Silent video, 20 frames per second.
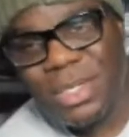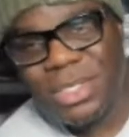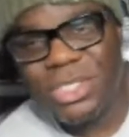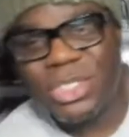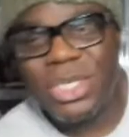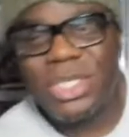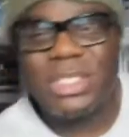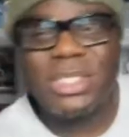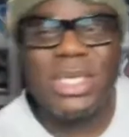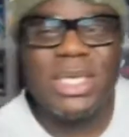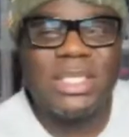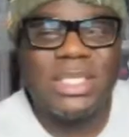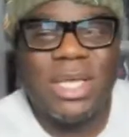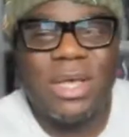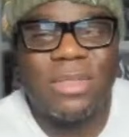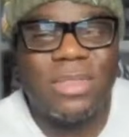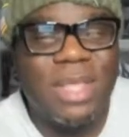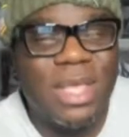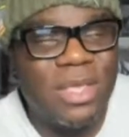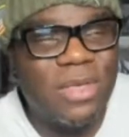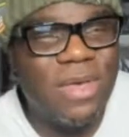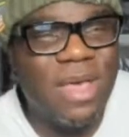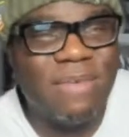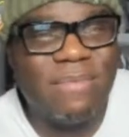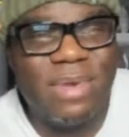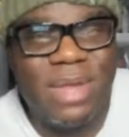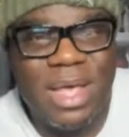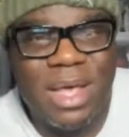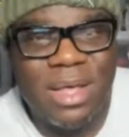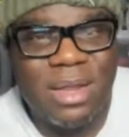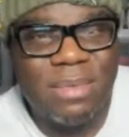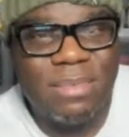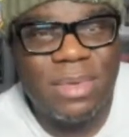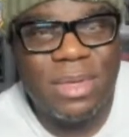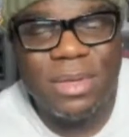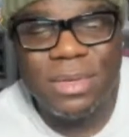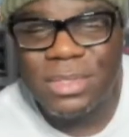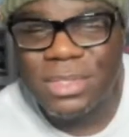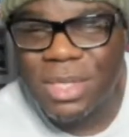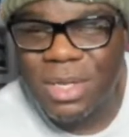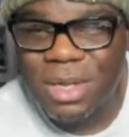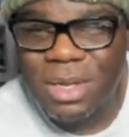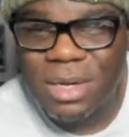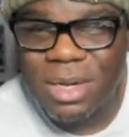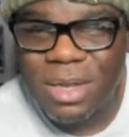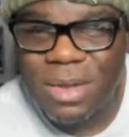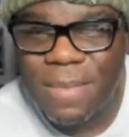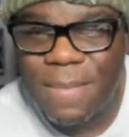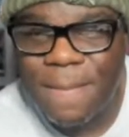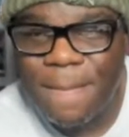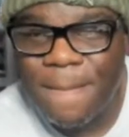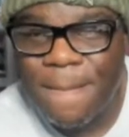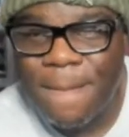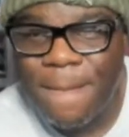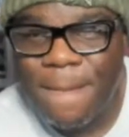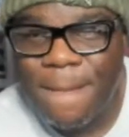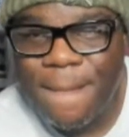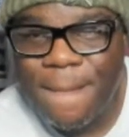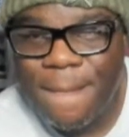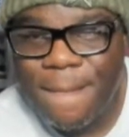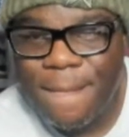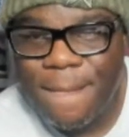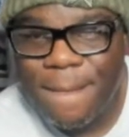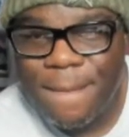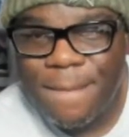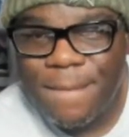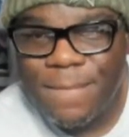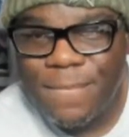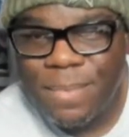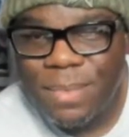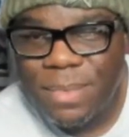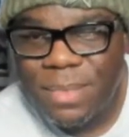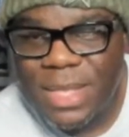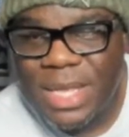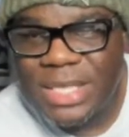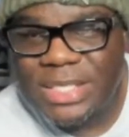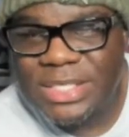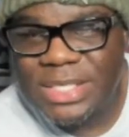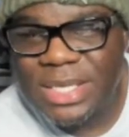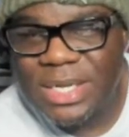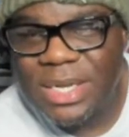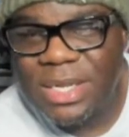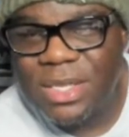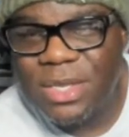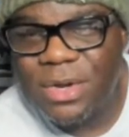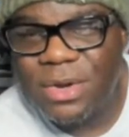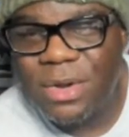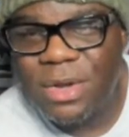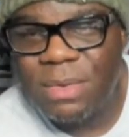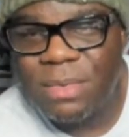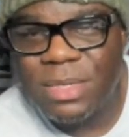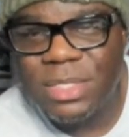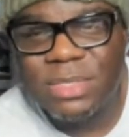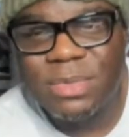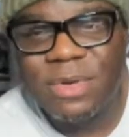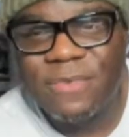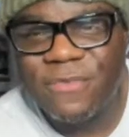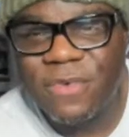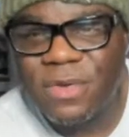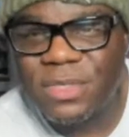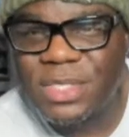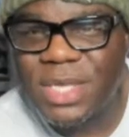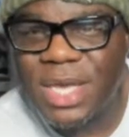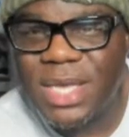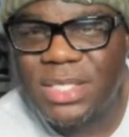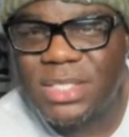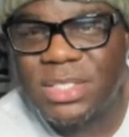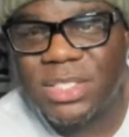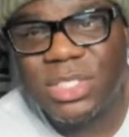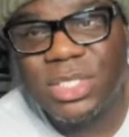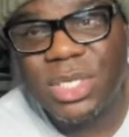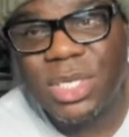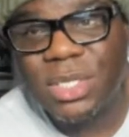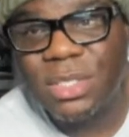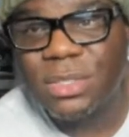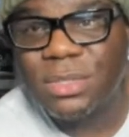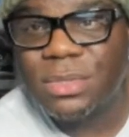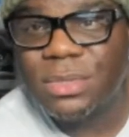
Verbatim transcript: just kicks. I don't think you have them now. Them hoes gone now. They sitting in Europe. You told the frost skates, shit.